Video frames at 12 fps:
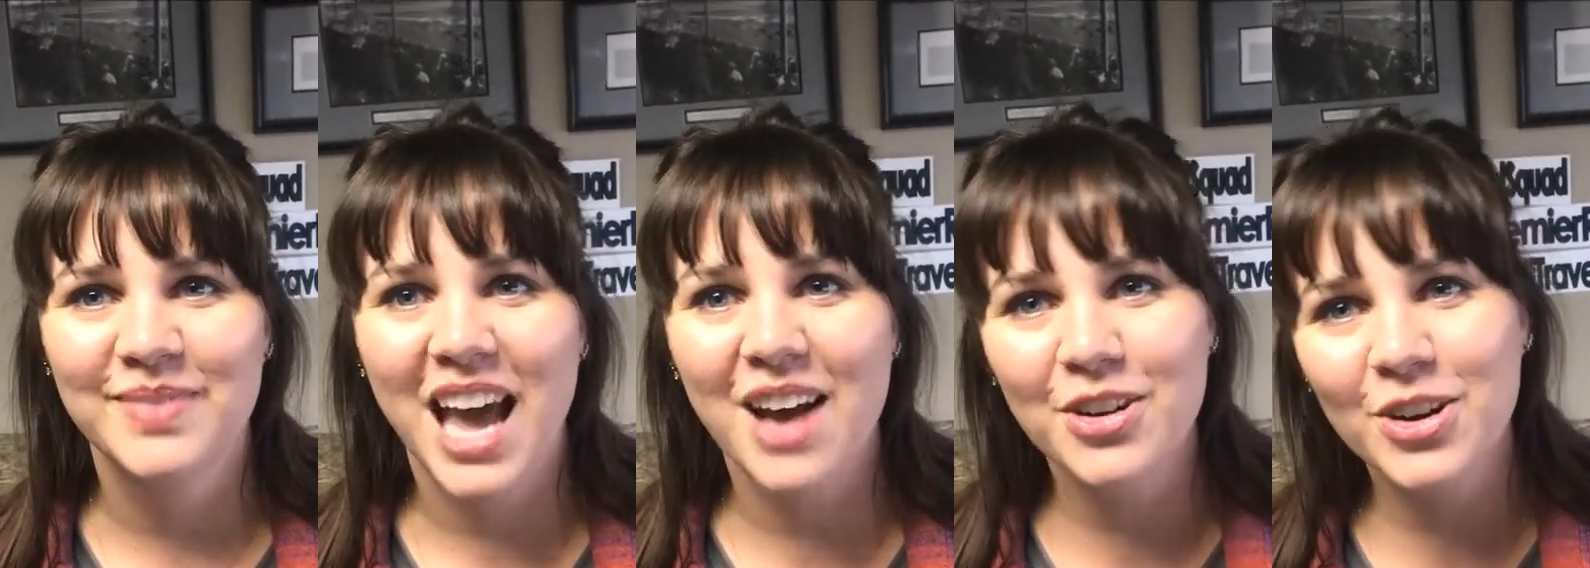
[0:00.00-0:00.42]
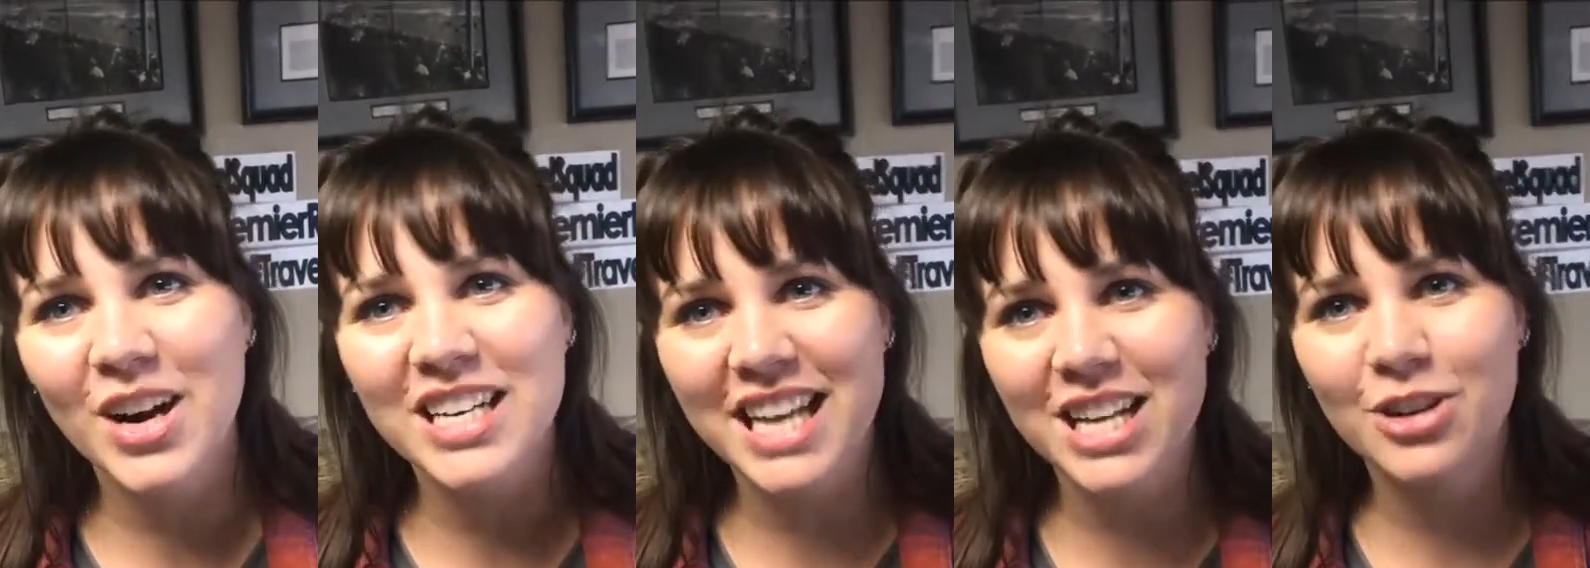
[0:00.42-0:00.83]
Have a
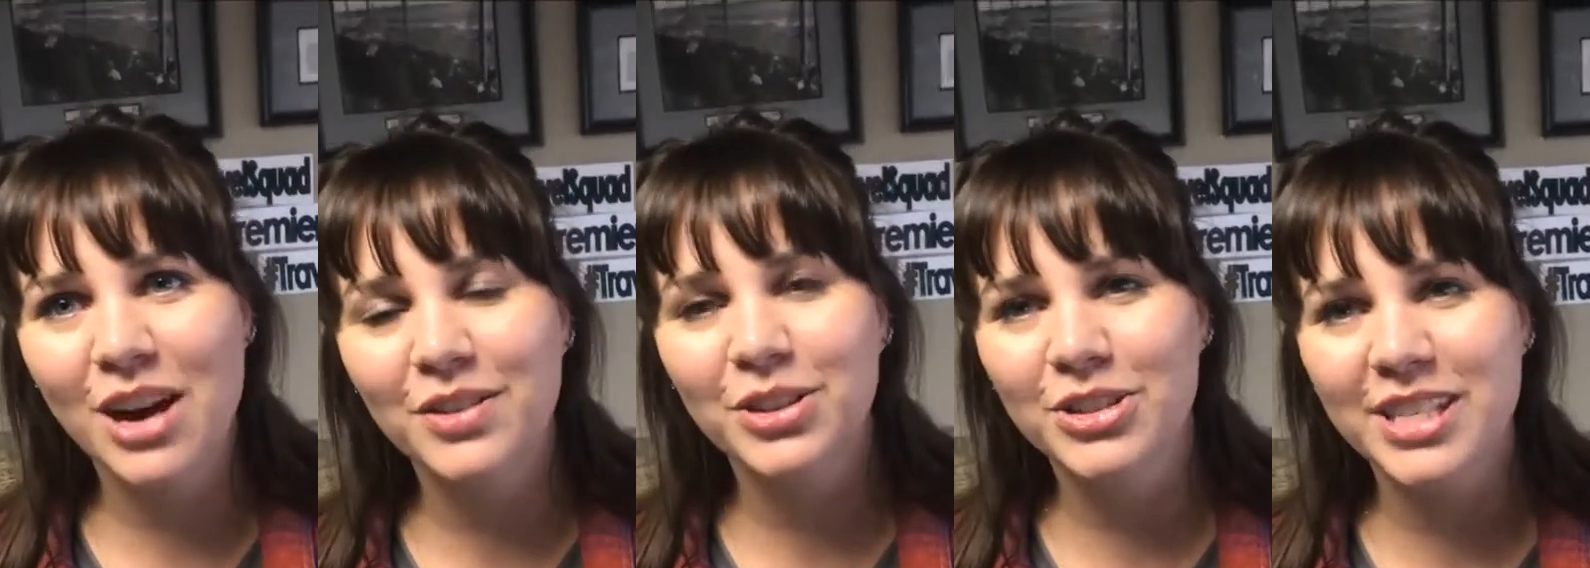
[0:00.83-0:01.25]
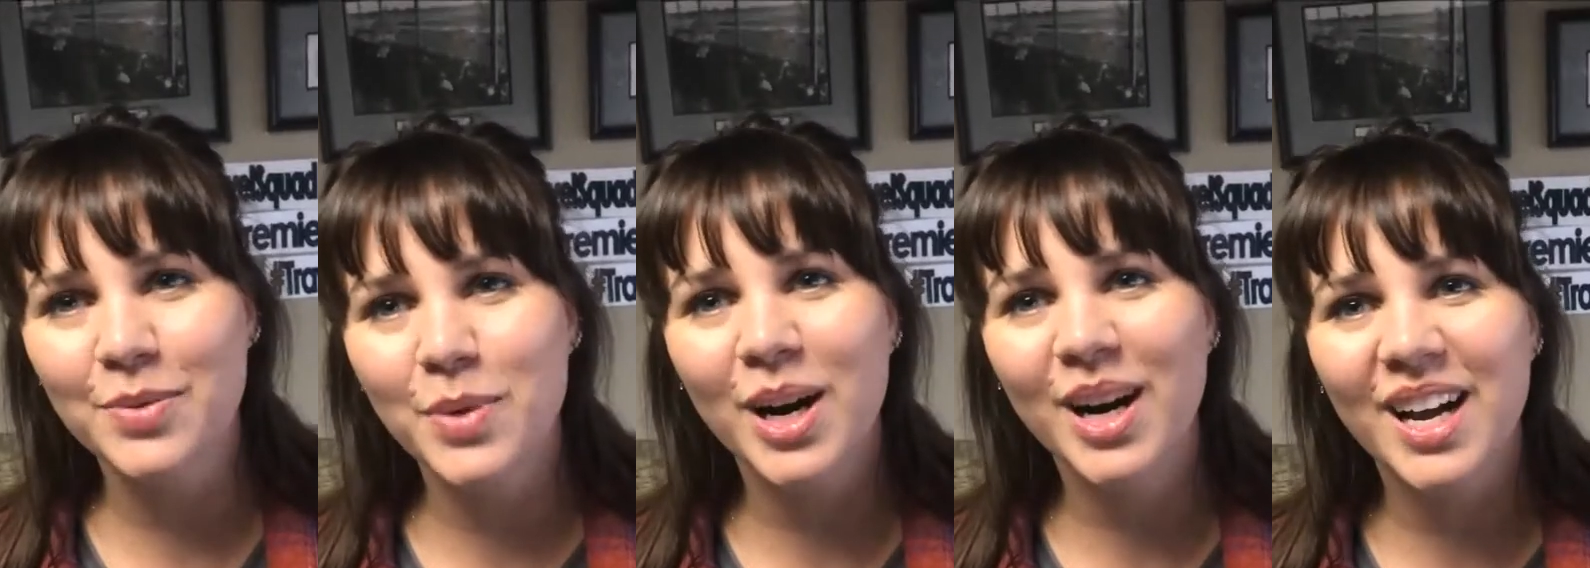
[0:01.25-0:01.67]
great day, Travel
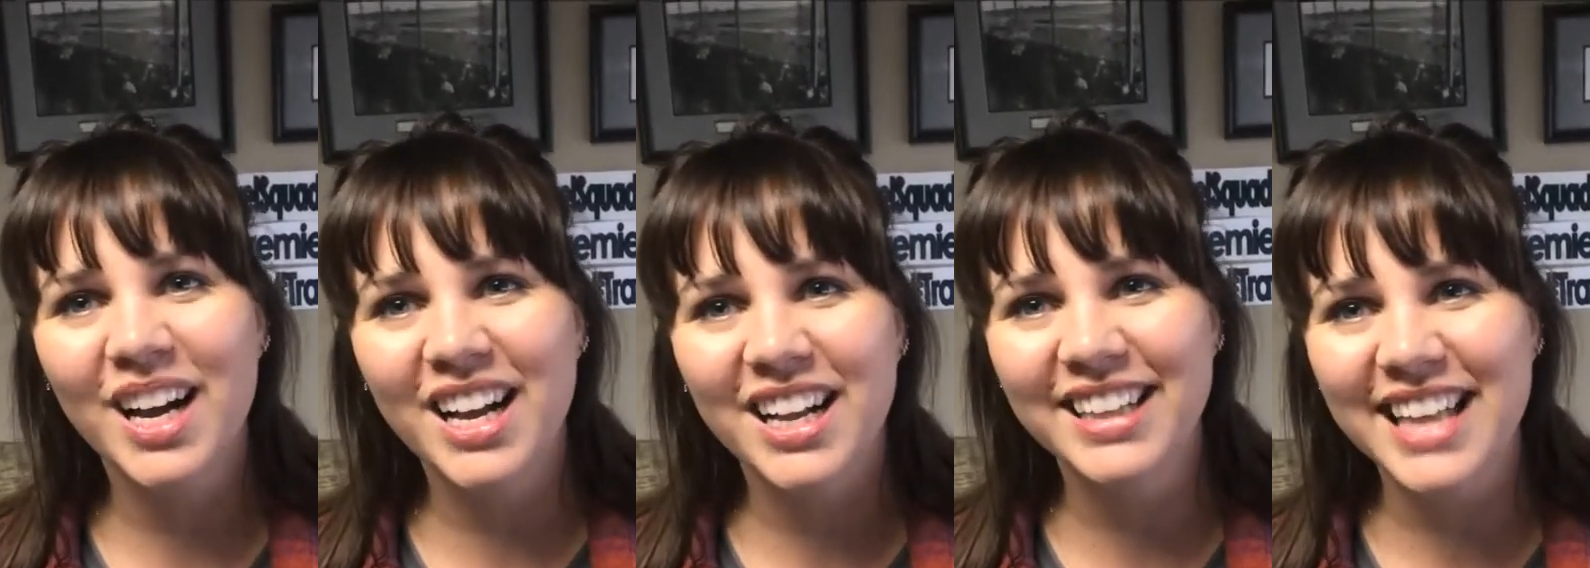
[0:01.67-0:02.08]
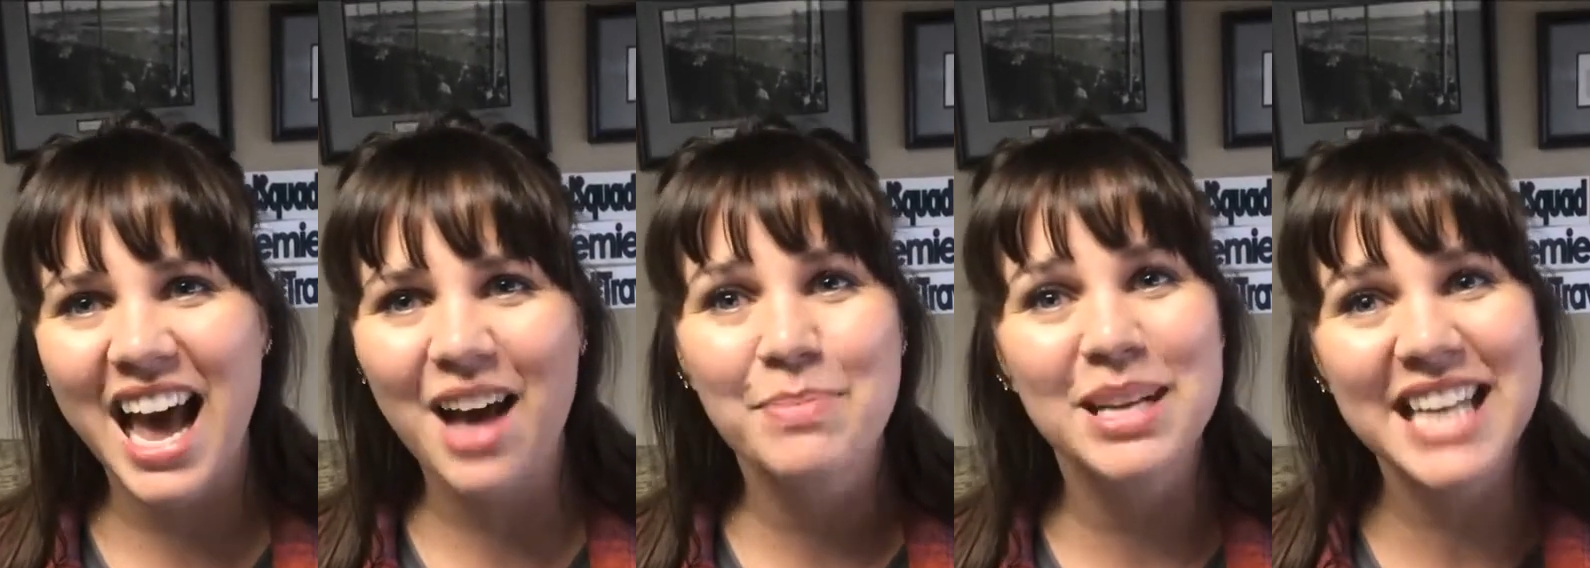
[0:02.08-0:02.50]
Nursing World.
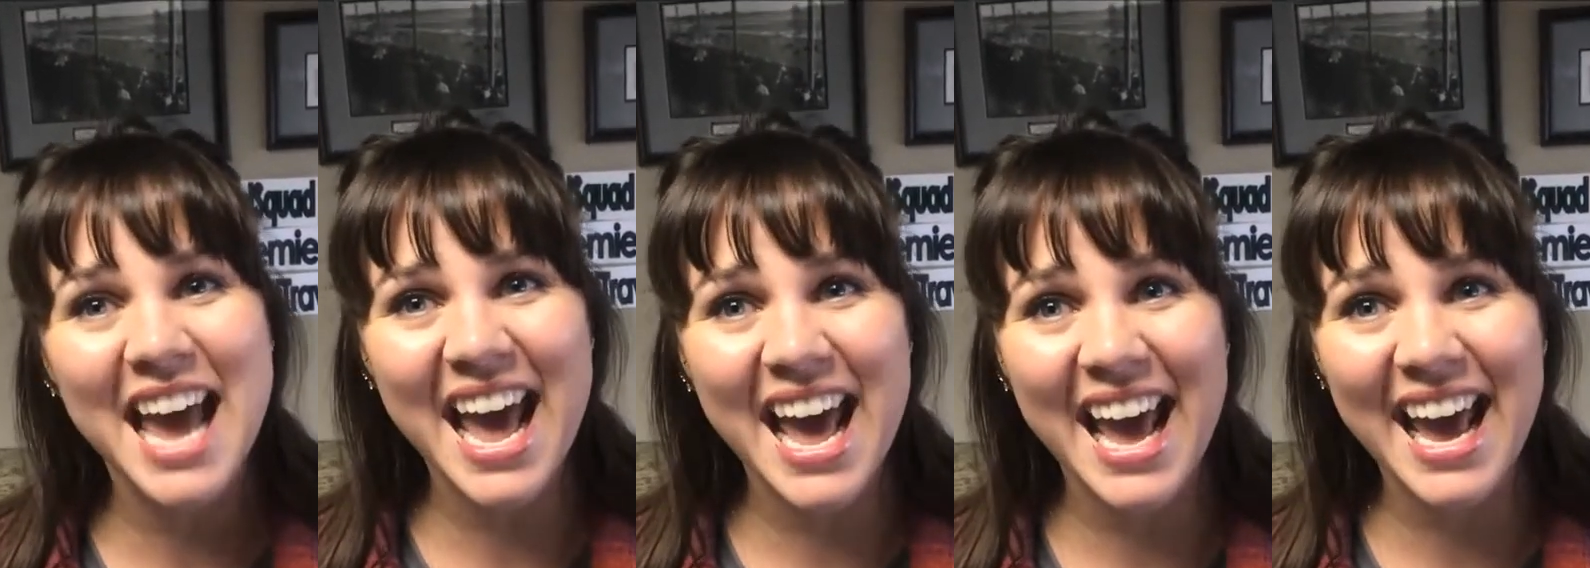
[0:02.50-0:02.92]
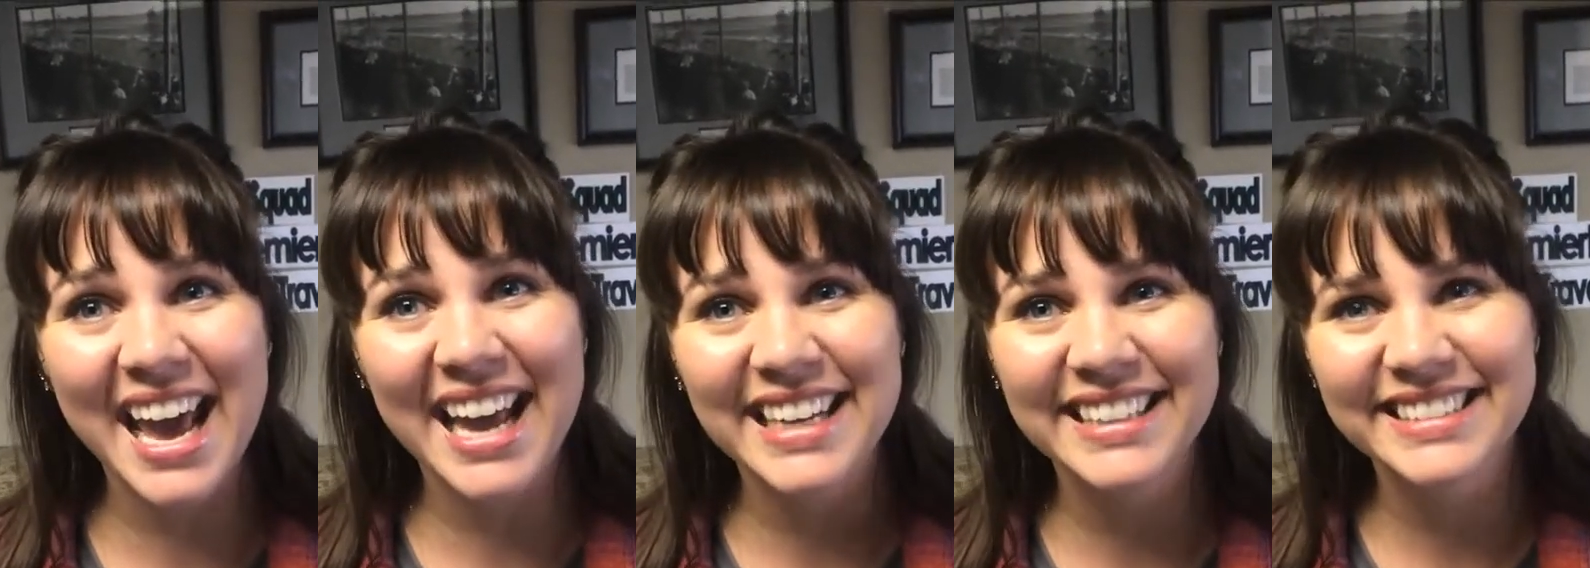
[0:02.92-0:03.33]
Happy
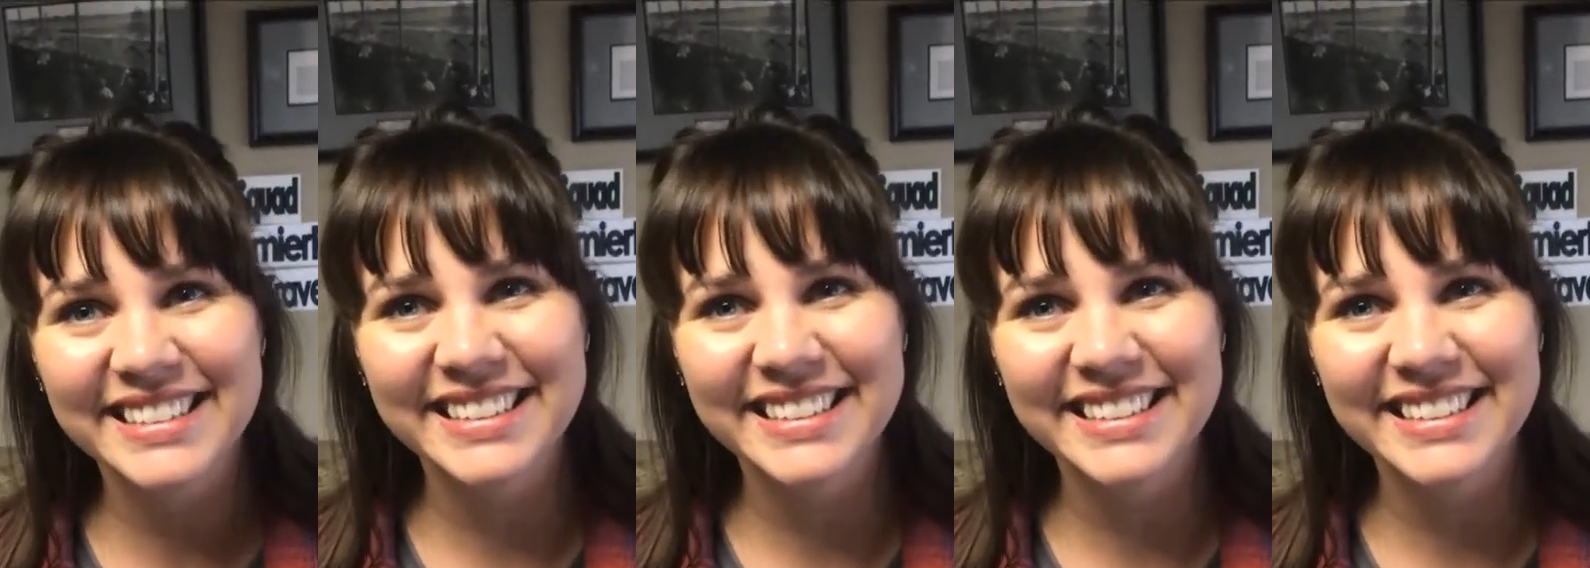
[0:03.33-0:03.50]
day.